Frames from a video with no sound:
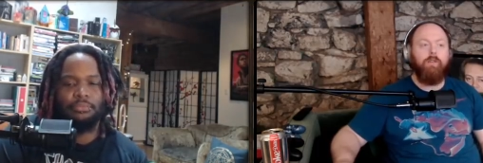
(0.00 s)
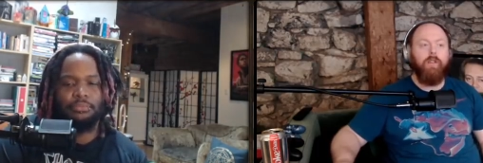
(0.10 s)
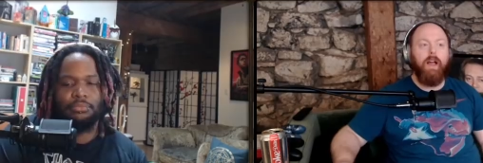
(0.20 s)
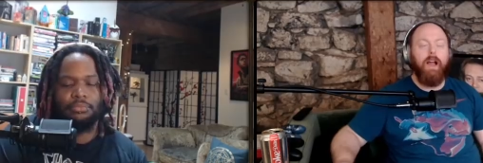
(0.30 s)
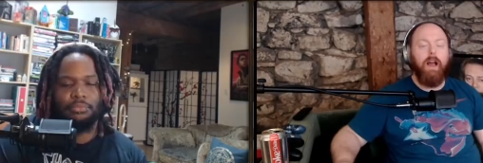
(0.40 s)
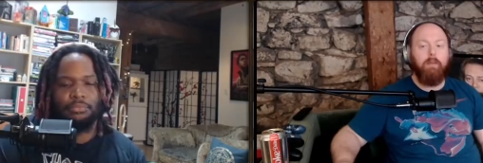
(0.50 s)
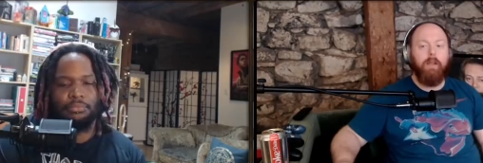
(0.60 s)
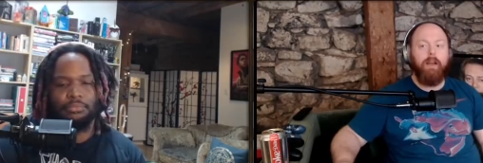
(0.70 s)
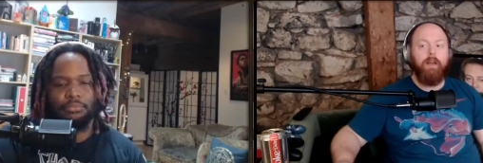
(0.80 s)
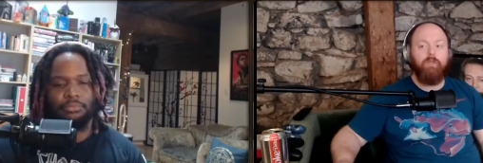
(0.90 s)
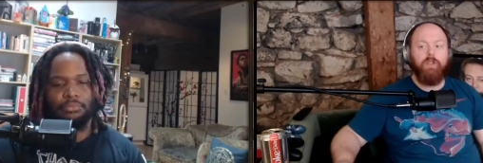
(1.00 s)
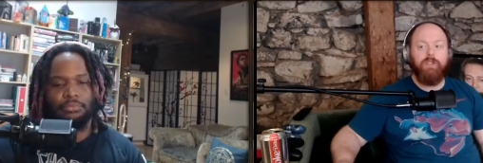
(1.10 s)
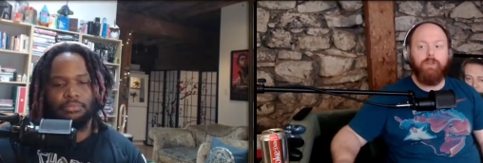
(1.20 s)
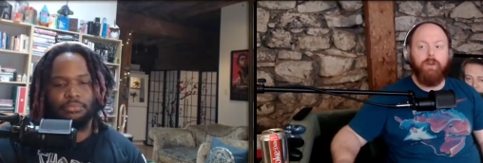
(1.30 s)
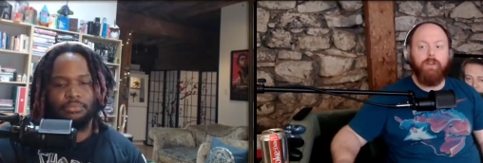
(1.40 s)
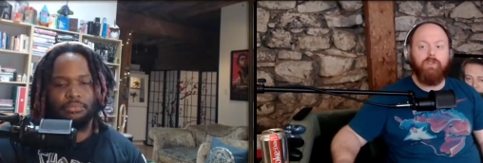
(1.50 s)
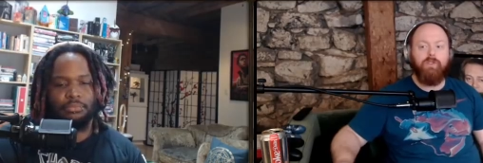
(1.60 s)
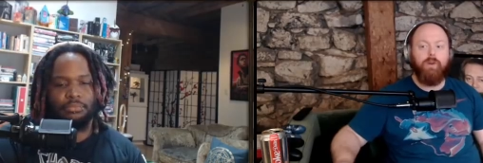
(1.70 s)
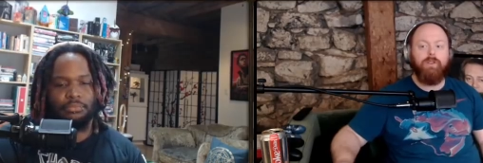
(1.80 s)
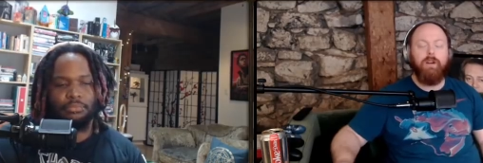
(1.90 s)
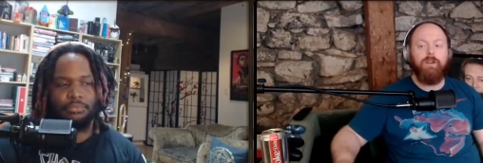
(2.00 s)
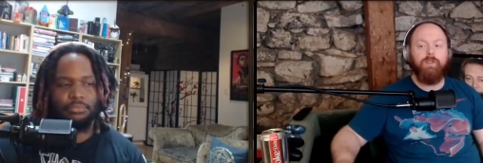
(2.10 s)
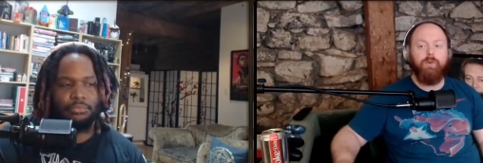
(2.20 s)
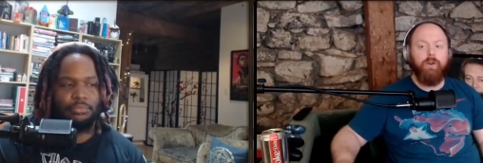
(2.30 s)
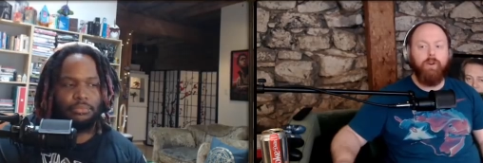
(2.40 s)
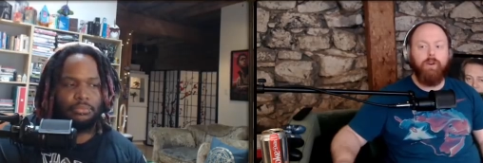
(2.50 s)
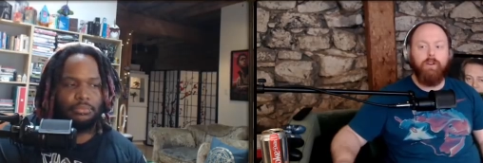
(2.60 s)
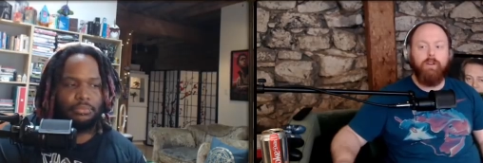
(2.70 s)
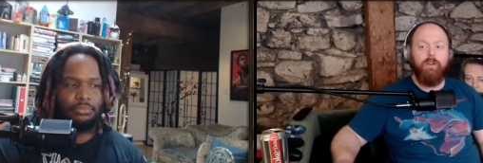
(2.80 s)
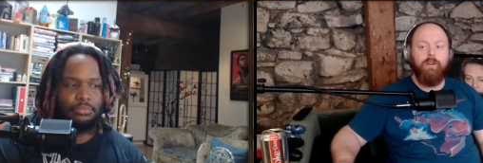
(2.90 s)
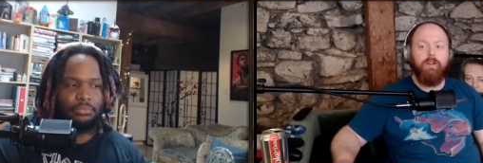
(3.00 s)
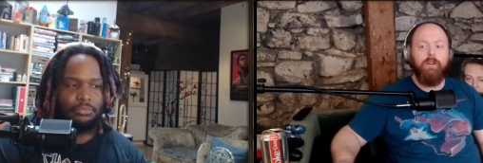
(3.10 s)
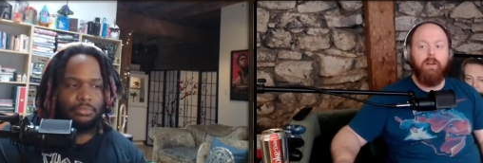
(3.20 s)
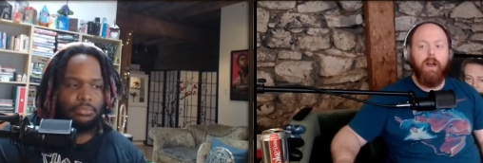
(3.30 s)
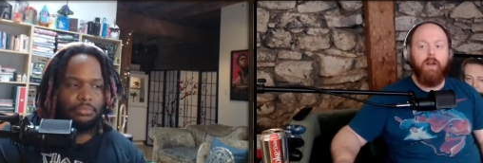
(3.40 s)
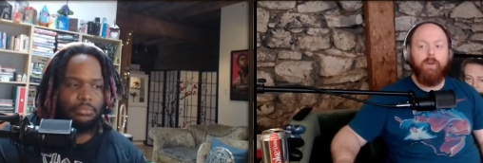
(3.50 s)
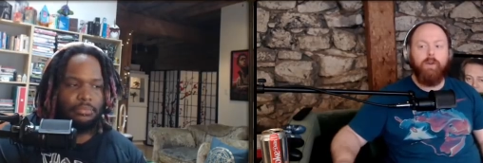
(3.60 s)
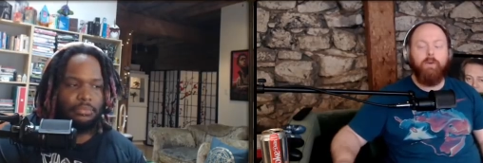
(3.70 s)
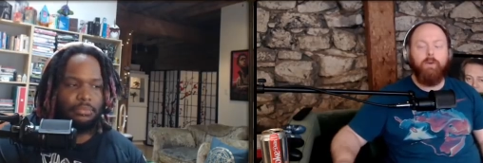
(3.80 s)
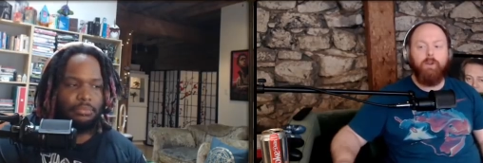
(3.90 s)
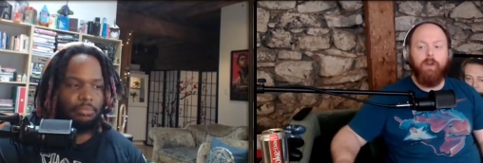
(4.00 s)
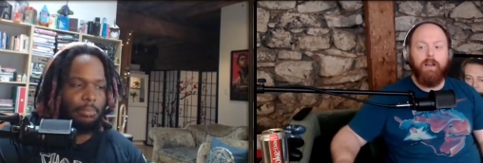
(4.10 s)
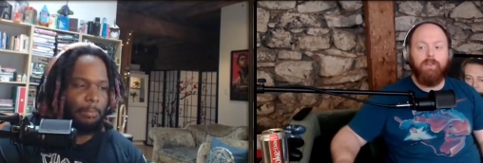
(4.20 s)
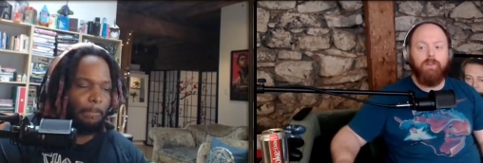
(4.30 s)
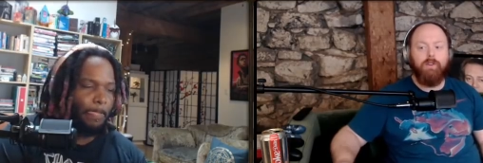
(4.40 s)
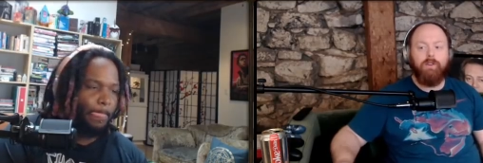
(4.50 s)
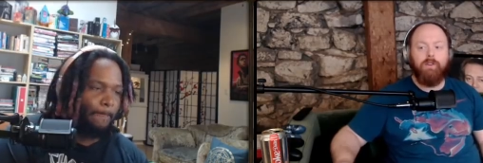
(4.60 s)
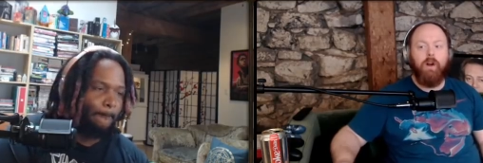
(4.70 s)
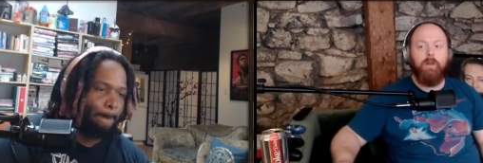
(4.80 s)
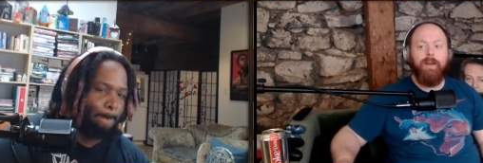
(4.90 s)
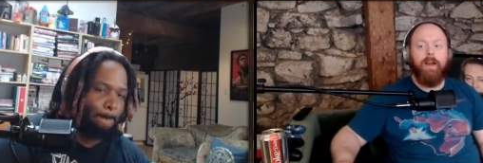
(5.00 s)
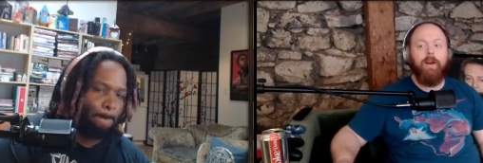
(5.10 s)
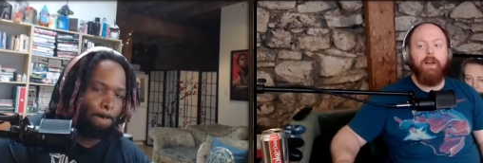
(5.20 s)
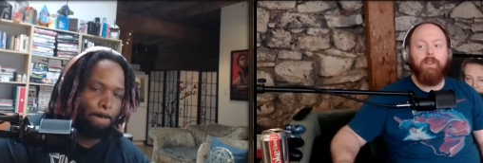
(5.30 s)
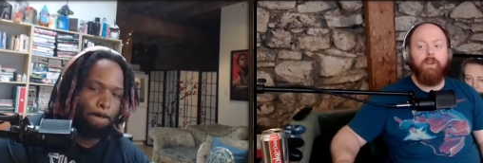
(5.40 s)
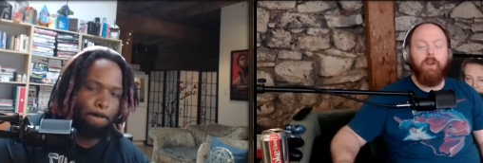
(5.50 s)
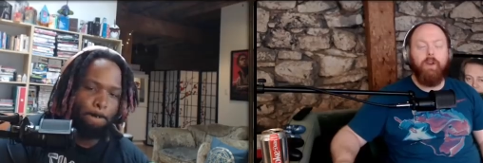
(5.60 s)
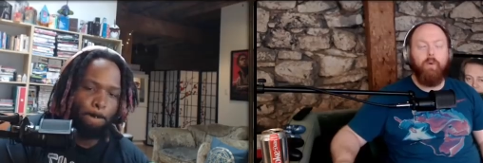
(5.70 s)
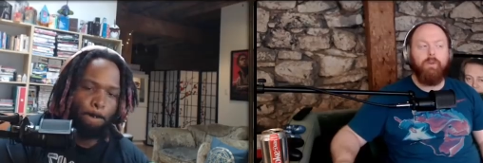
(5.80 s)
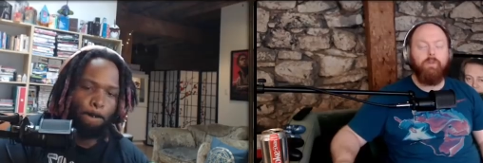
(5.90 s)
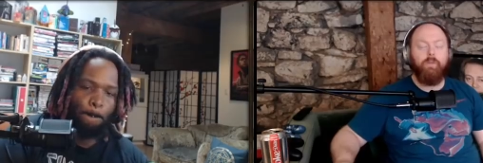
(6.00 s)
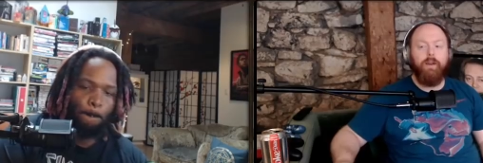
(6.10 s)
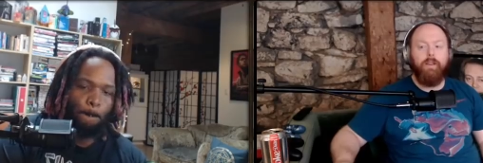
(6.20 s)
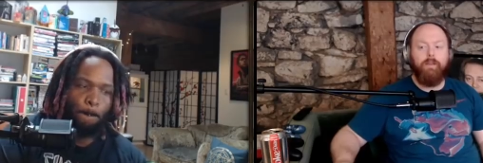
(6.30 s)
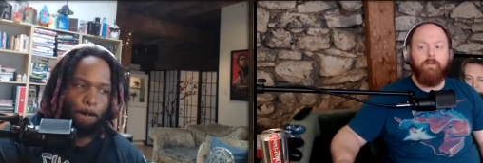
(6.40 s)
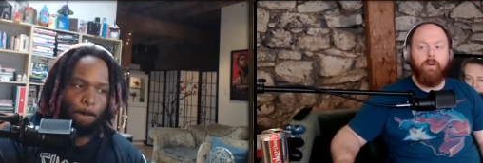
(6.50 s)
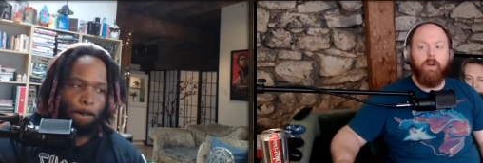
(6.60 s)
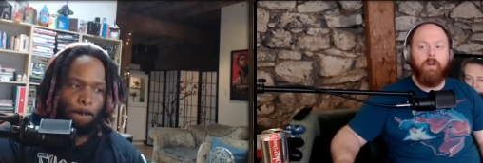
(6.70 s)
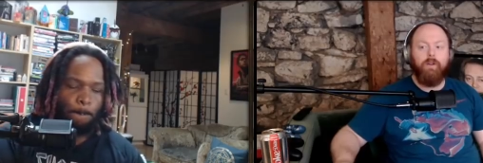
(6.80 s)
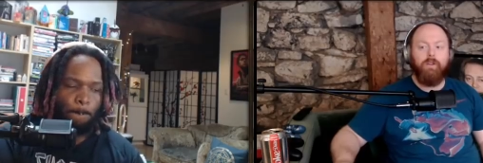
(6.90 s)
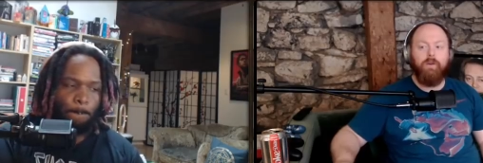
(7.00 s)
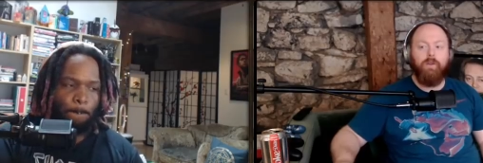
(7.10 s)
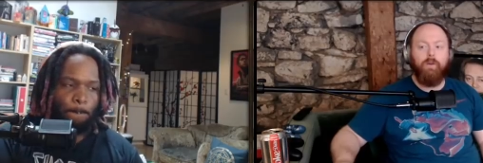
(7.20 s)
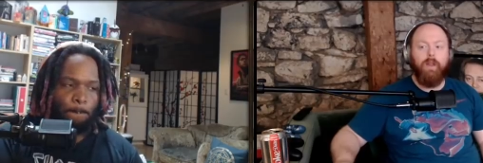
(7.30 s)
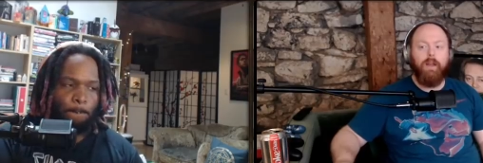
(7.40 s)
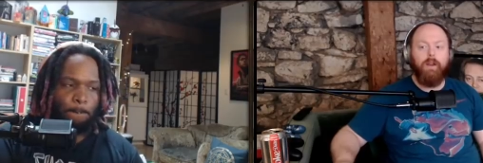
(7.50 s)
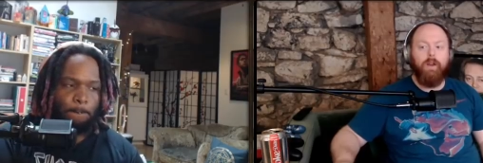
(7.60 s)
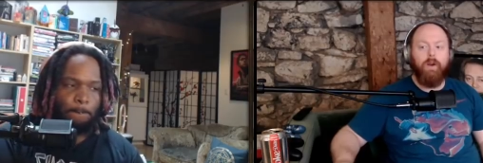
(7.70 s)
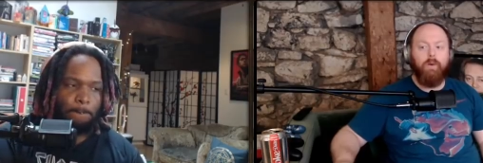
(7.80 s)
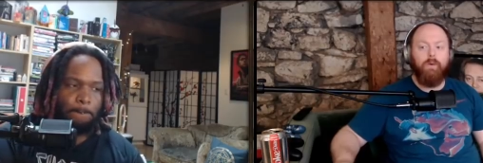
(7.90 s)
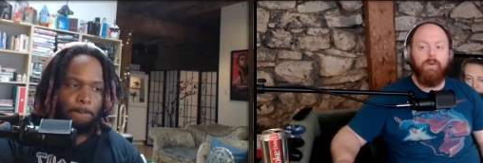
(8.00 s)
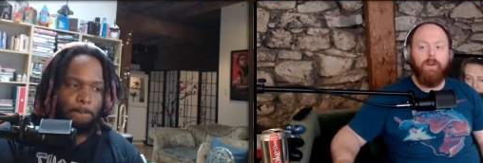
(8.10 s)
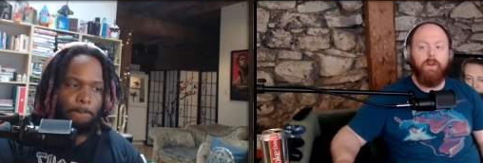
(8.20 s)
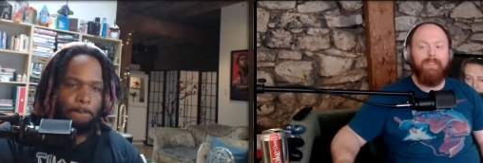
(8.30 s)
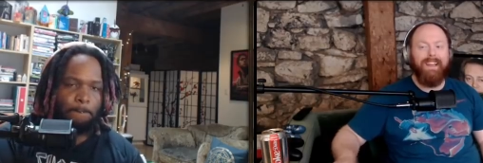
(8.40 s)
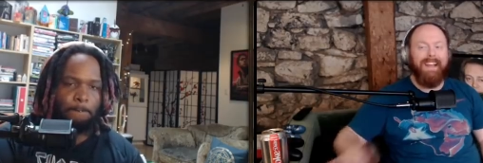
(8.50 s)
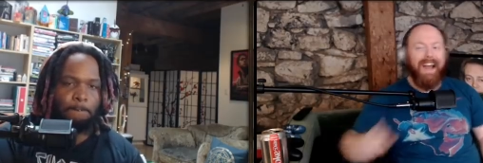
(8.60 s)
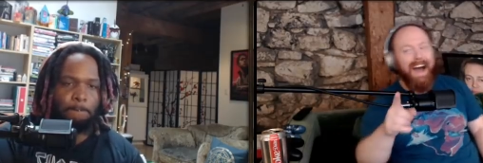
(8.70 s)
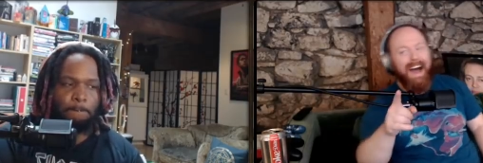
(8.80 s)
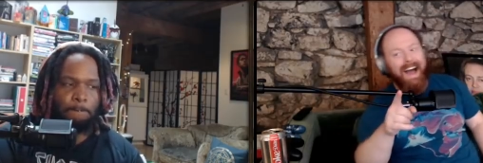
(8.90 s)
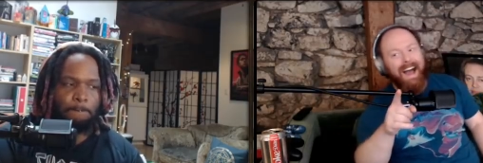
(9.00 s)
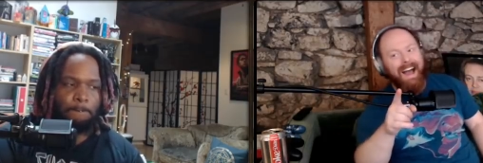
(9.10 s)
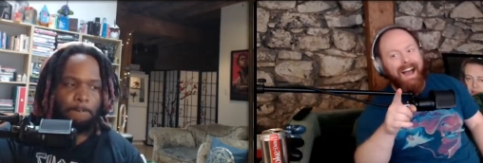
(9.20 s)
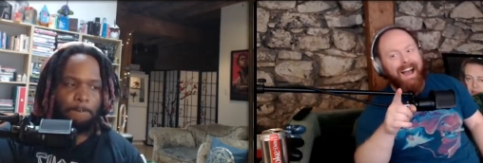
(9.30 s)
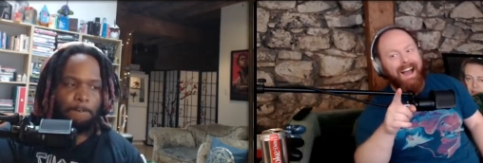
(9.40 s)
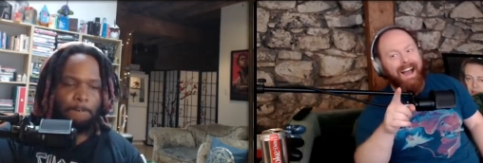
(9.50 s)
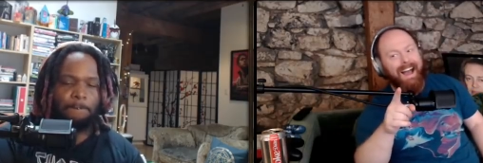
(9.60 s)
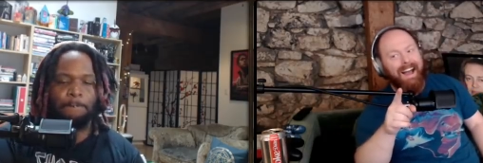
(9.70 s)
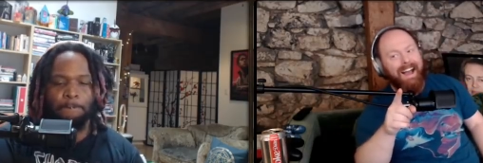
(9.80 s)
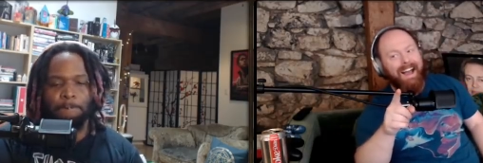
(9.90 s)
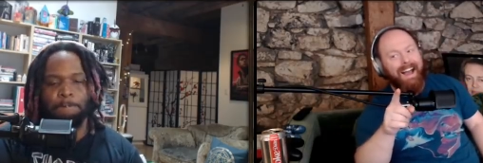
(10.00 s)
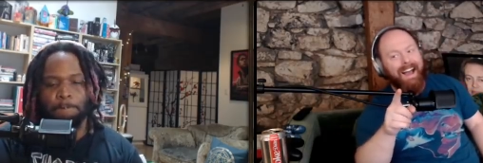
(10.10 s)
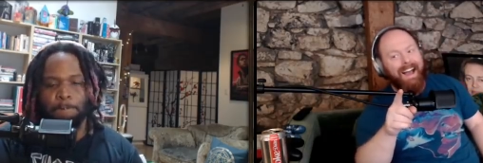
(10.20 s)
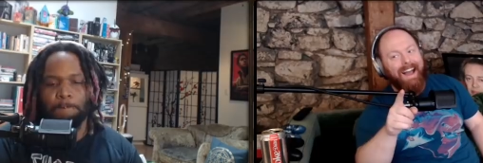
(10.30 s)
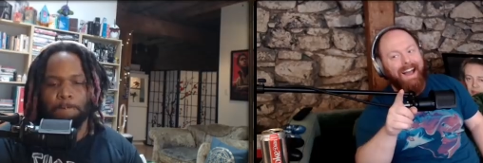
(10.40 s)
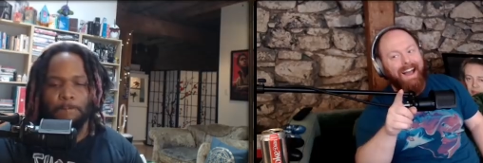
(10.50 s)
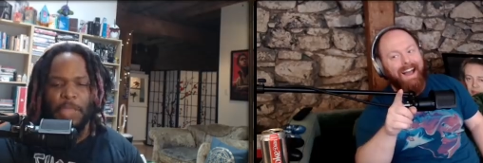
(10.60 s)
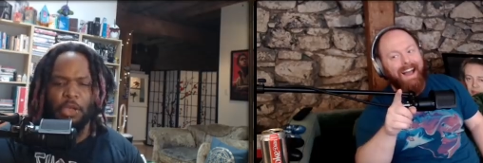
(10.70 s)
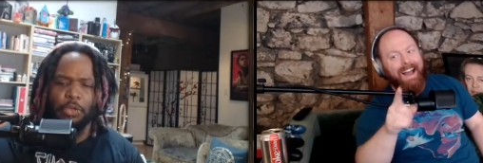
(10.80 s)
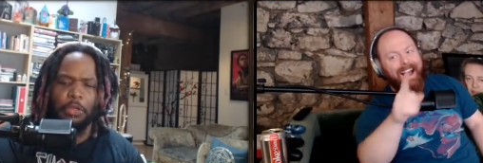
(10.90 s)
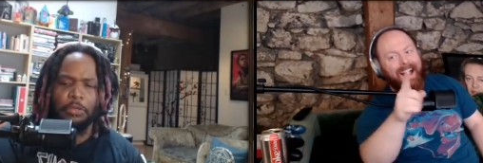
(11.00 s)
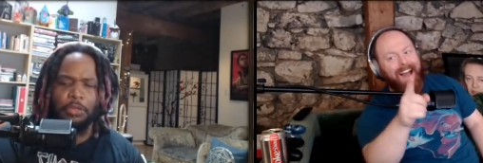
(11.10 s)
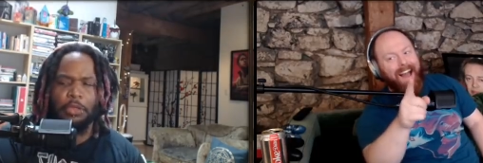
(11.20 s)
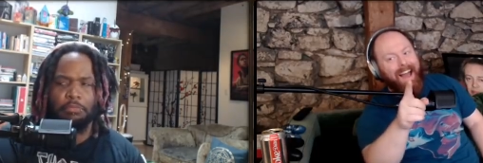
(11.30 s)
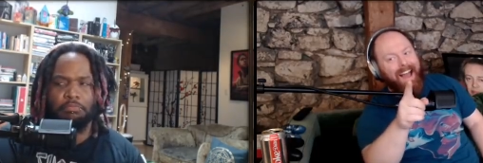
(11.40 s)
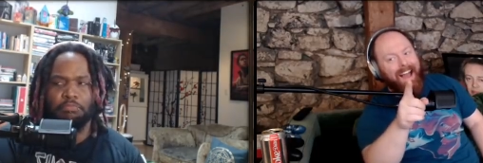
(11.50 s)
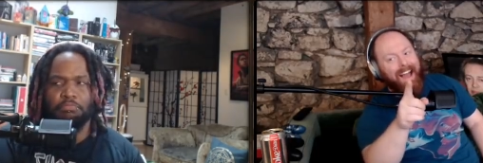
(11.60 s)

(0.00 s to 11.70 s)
Speaker 1: like I played MGS3, the story's not so good. I don't get what you guys are on about. And then you go, well, did you play the for other two? And they were like, no. And you'd like, mm. ah, hmm
Speaker 2: ah! Okay. ah,